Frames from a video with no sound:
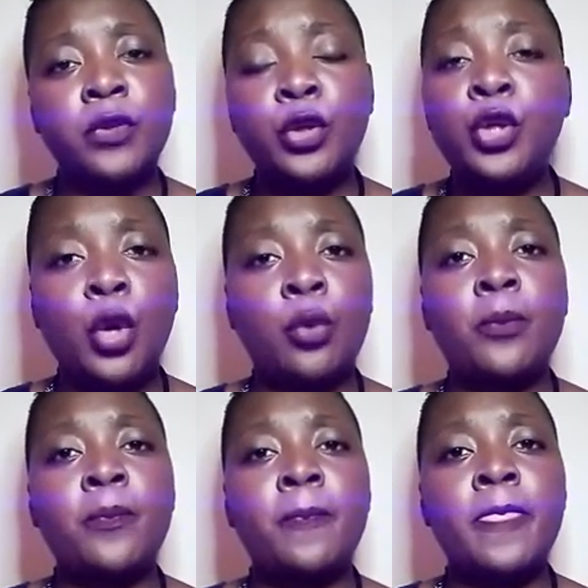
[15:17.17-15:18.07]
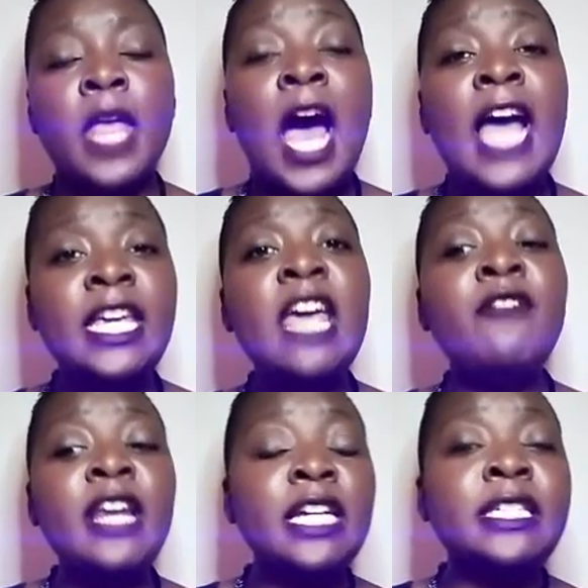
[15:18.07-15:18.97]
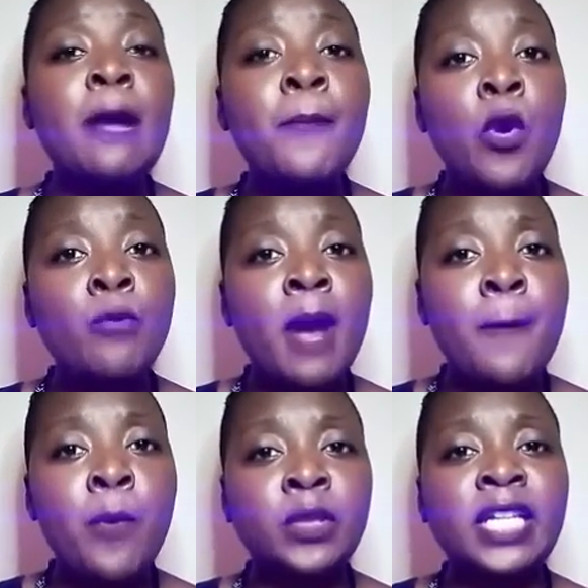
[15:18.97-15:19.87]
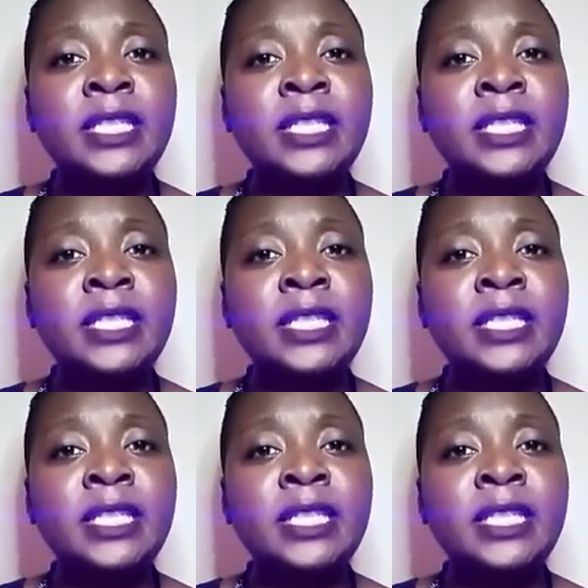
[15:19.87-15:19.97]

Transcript: No. I gave an example on my post.